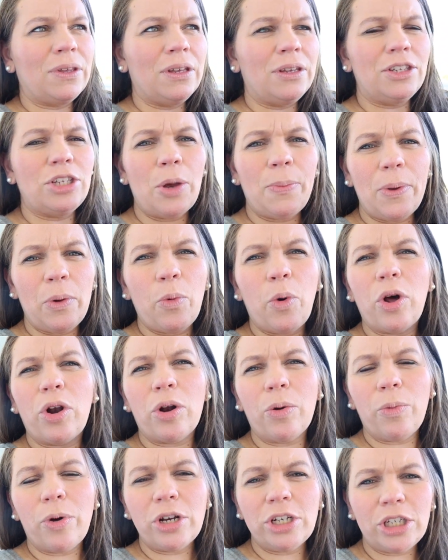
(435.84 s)
soapy water
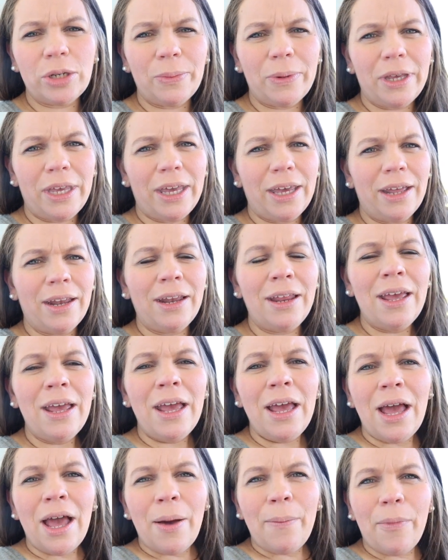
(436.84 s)
and wash them again
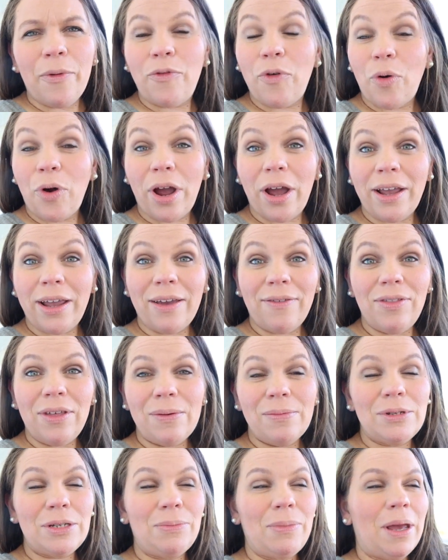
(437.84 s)
before I give
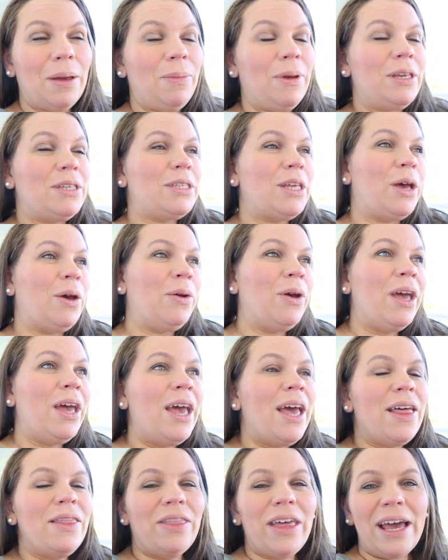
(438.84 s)
them to baby so
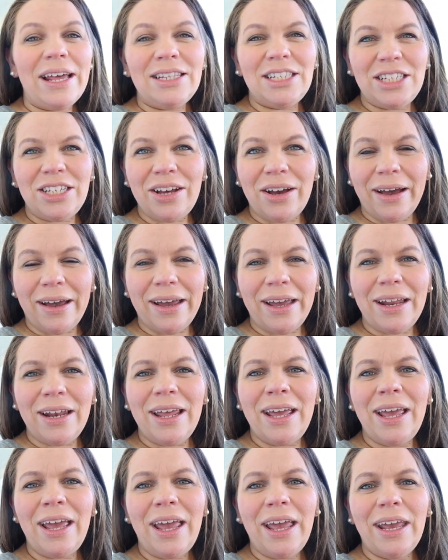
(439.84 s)
that's done
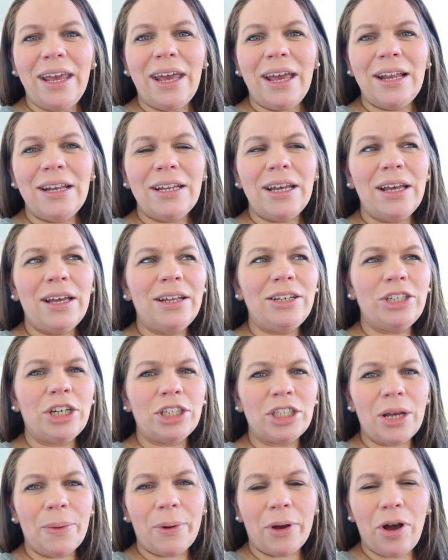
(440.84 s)
and
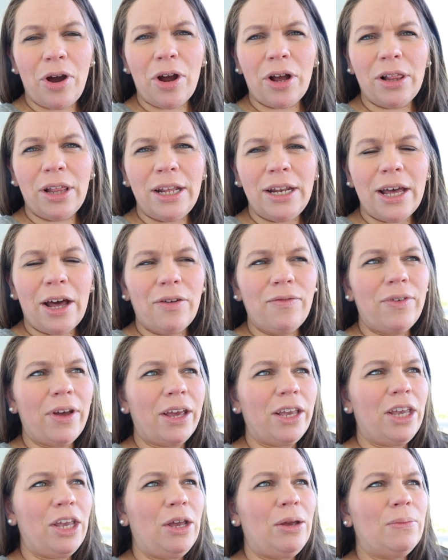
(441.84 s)
Josh got my car cleaned out and
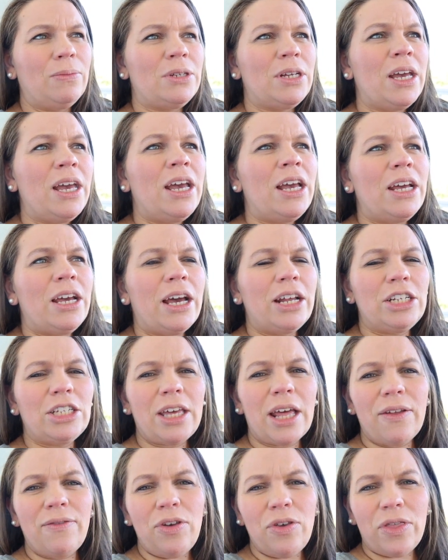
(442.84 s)
vacuumed I just
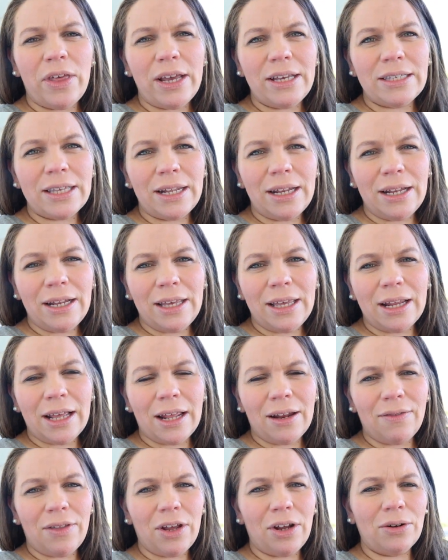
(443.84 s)
got a few things I need to get
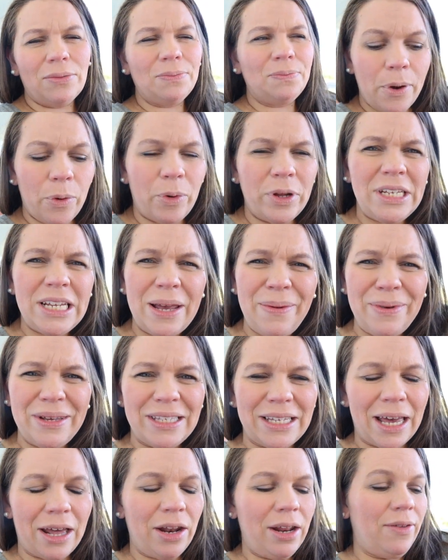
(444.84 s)
out of there but what time
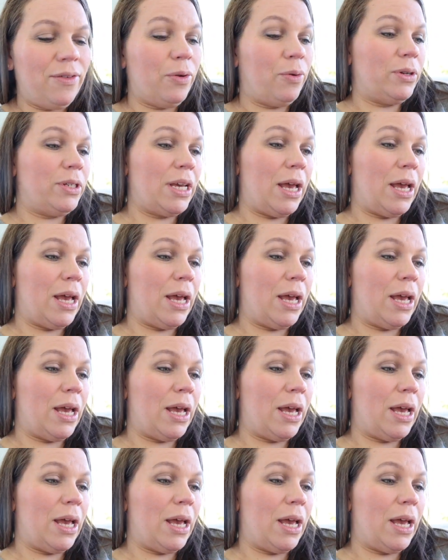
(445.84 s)
is it? I don't even know what